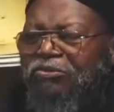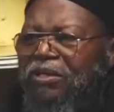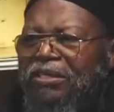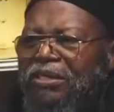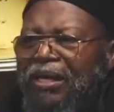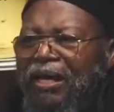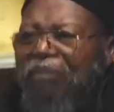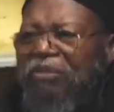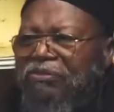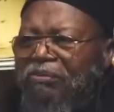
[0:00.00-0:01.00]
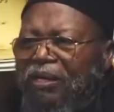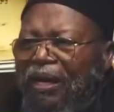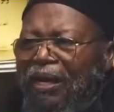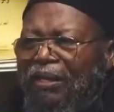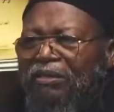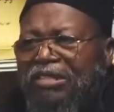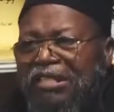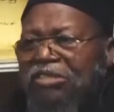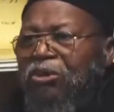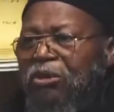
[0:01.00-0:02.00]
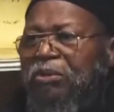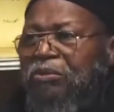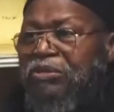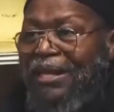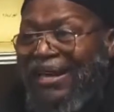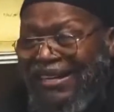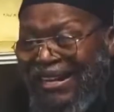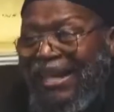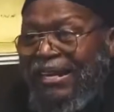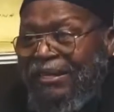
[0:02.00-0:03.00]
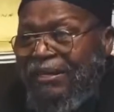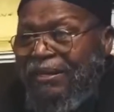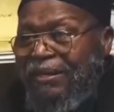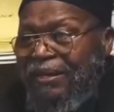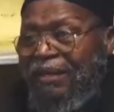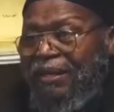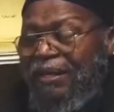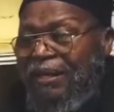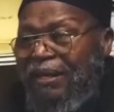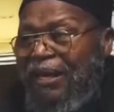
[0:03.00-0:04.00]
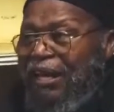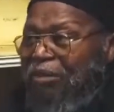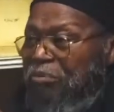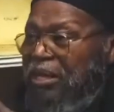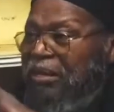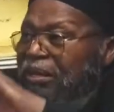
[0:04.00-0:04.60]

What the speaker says: religion got to be for me. Because I saw him. He was like a light, like a big